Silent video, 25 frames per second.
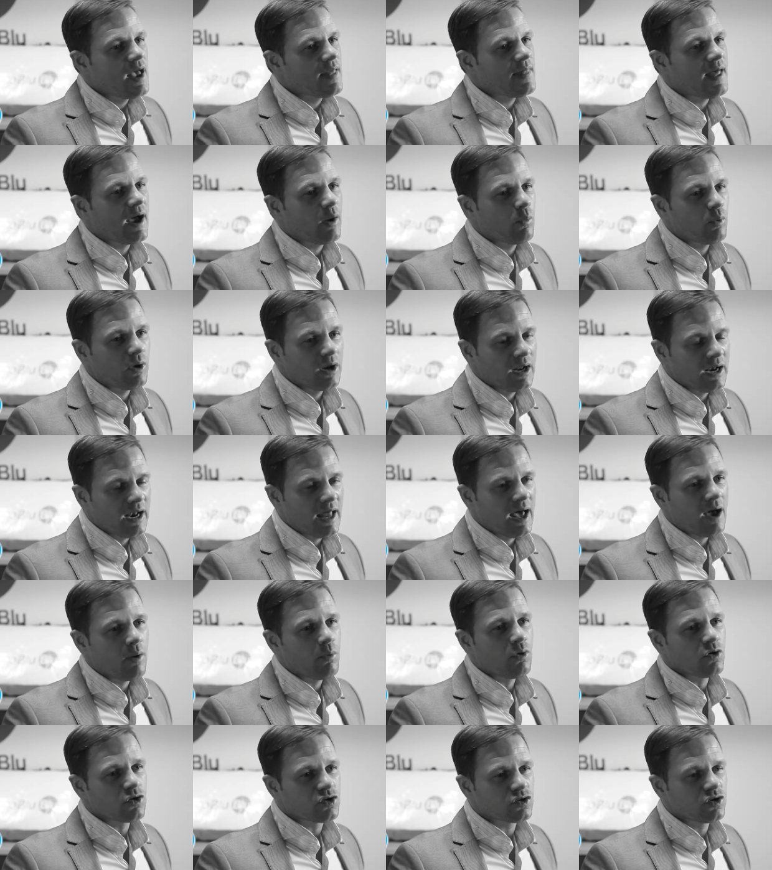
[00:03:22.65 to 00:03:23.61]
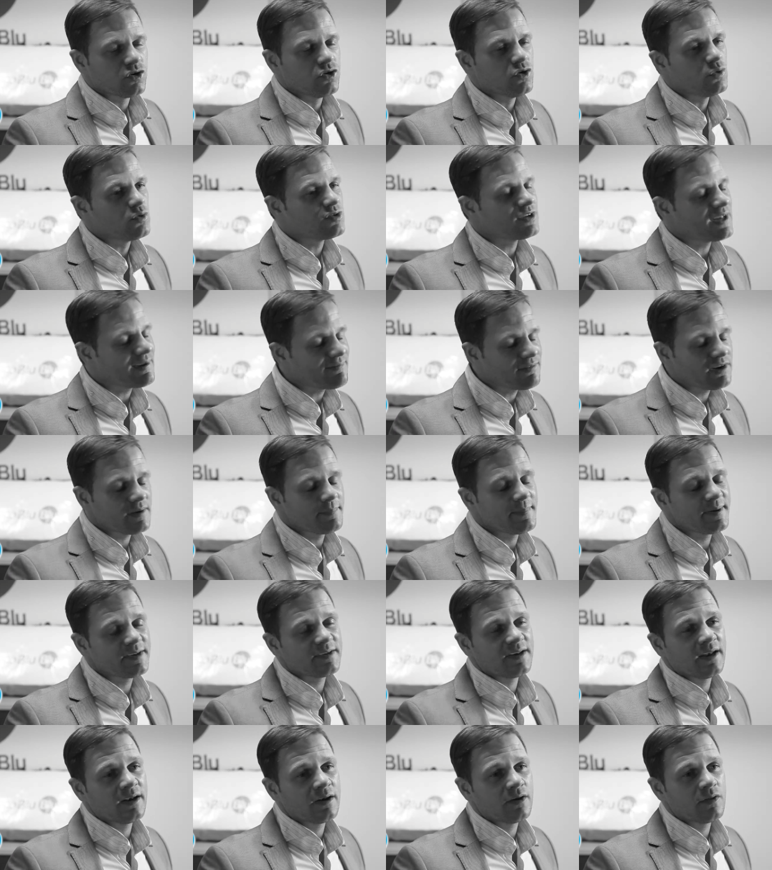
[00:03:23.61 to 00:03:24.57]
that will allow us to do
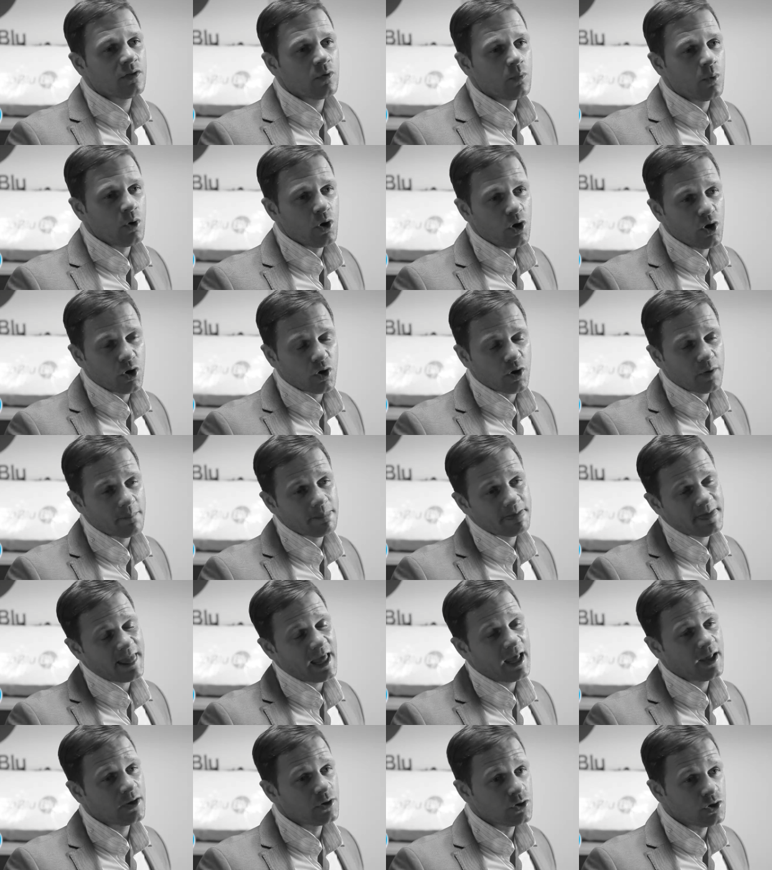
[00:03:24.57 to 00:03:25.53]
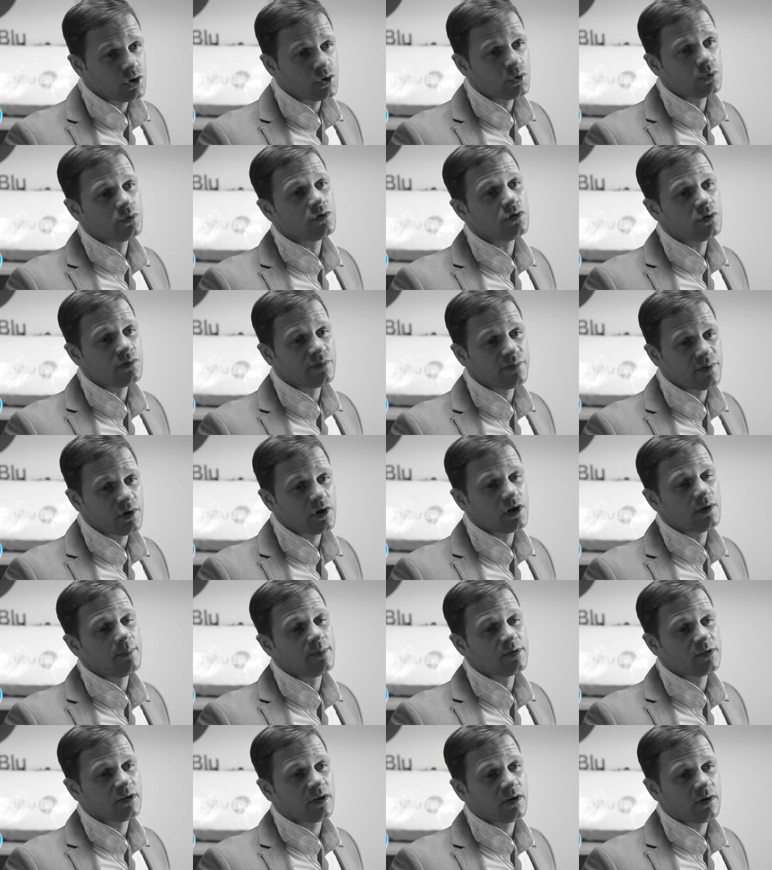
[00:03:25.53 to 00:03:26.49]
70% of the work and you do
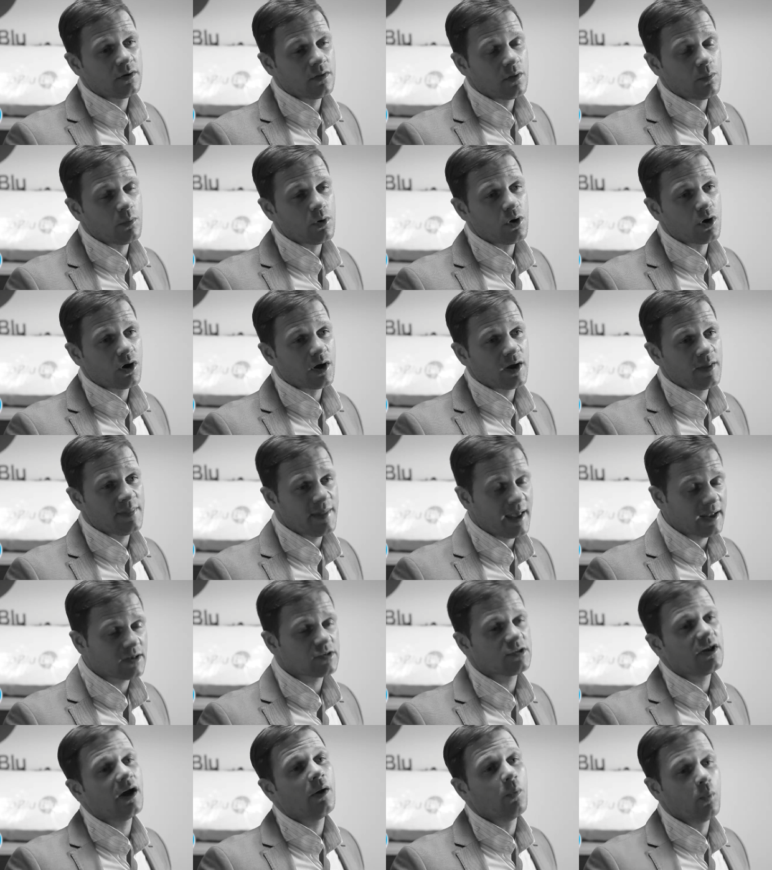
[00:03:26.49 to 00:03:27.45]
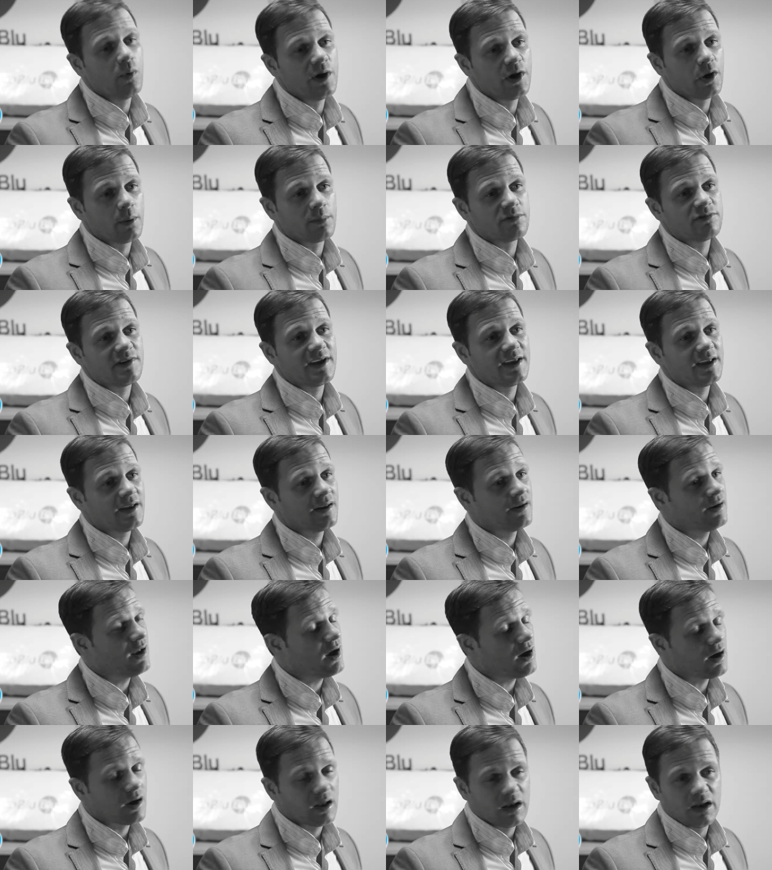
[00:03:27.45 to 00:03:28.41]
30% of the work and that's how we operate
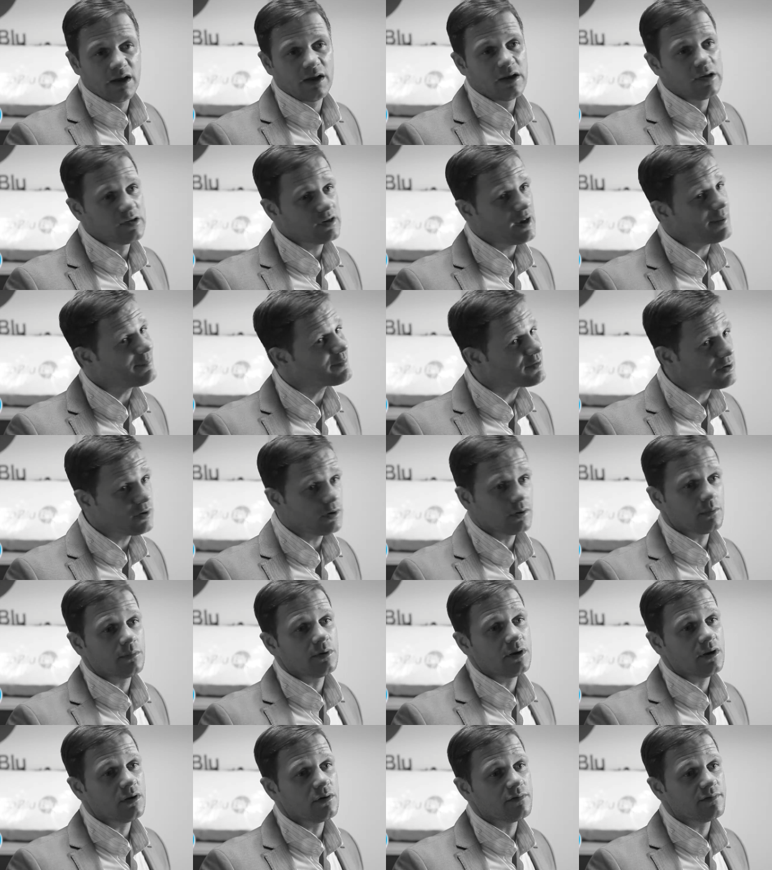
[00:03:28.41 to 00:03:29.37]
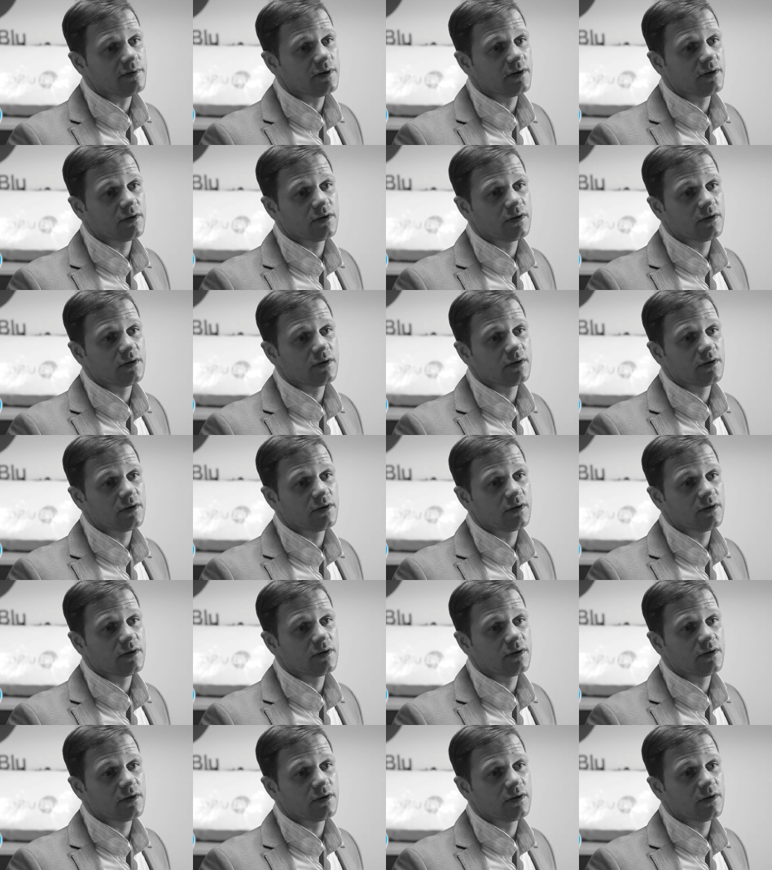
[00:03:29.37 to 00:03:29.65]
and our clients absolutely love it.